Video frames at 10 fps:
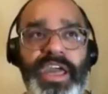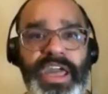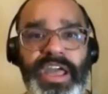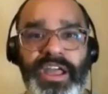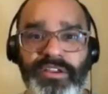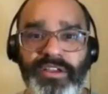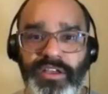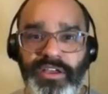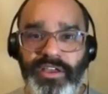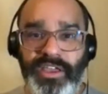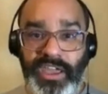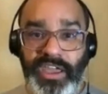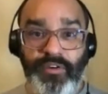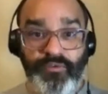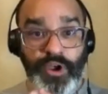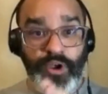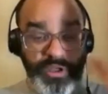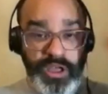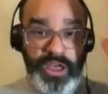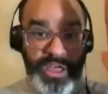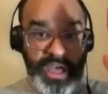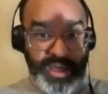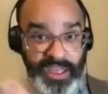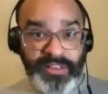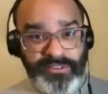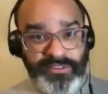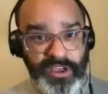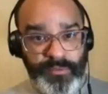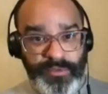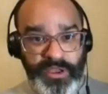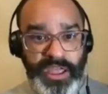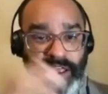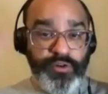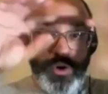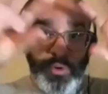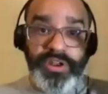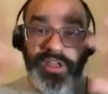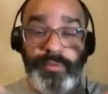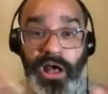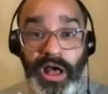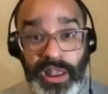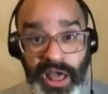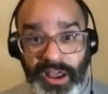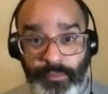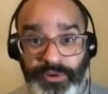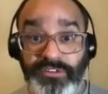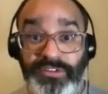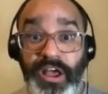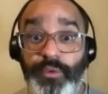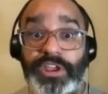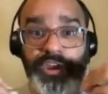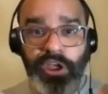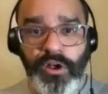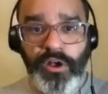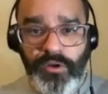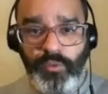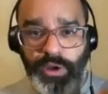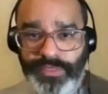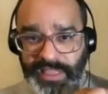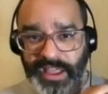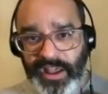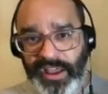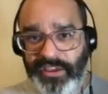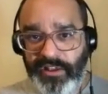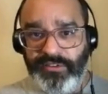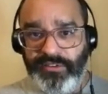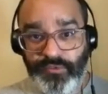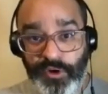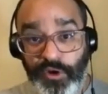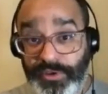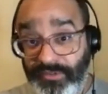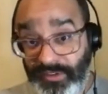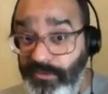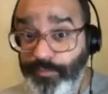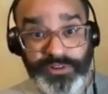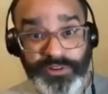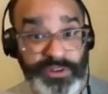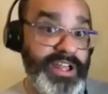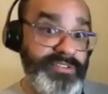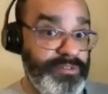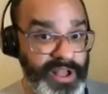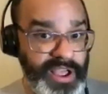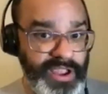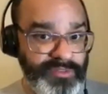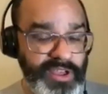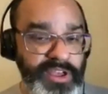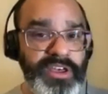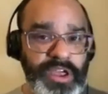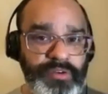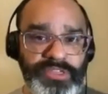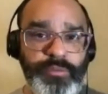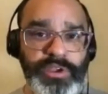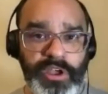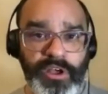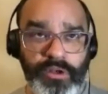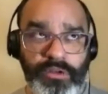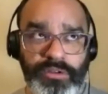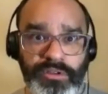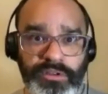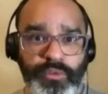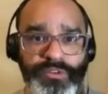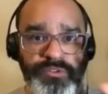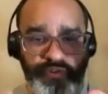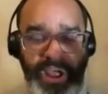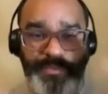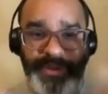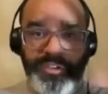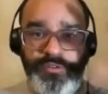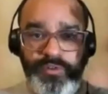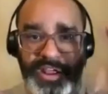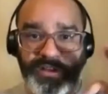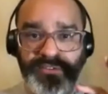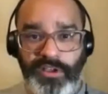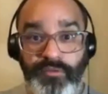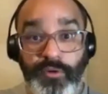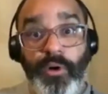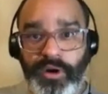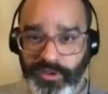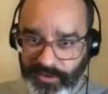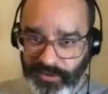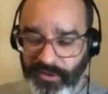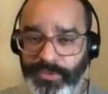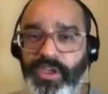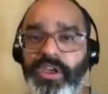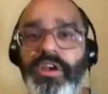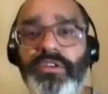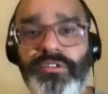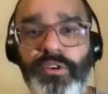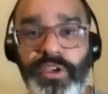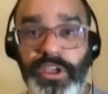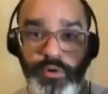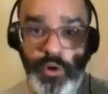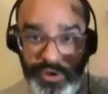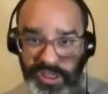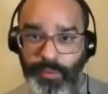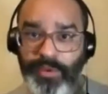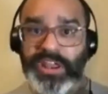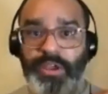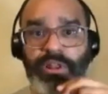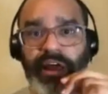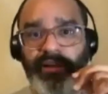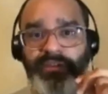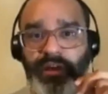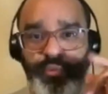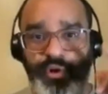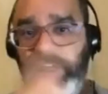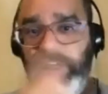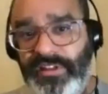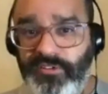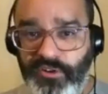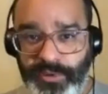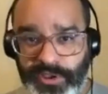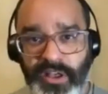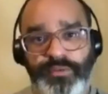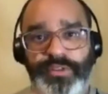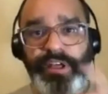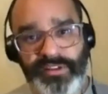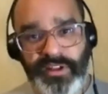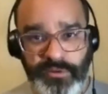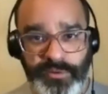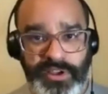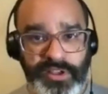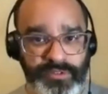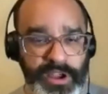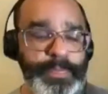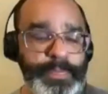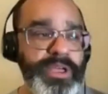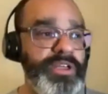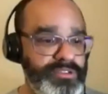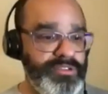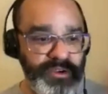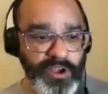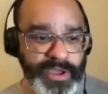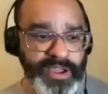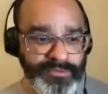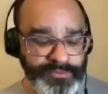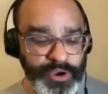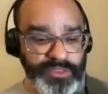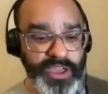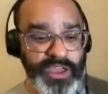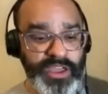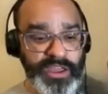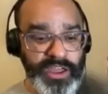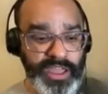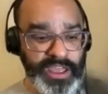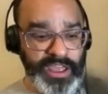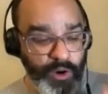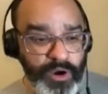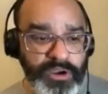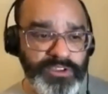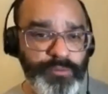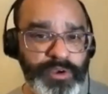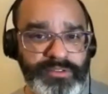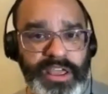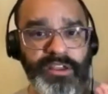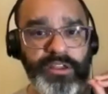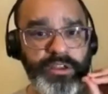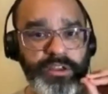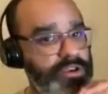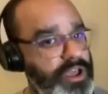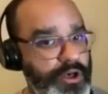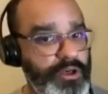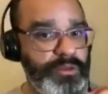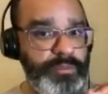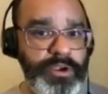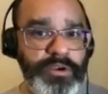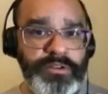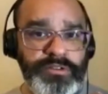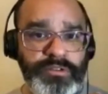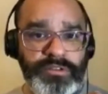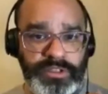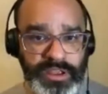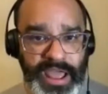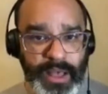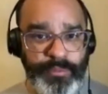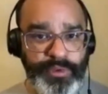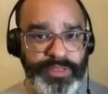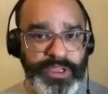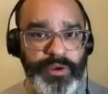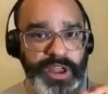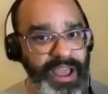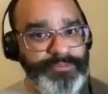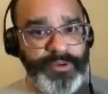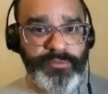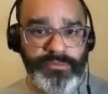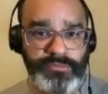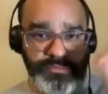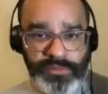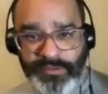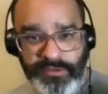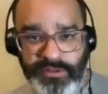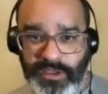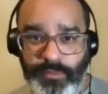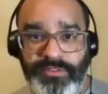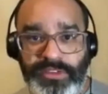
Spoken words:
And he wrote against him and quoted him a lot, which is how we know what that guy Celsus wrote, because his book did not survive. Everything we know was trapped in the writings of Origen. So he quoted him, and then he would like say, well, that's not true because, right? So they're going back and forth. And Origen was like, no, the miracles did happen, but they were not from lesser demons.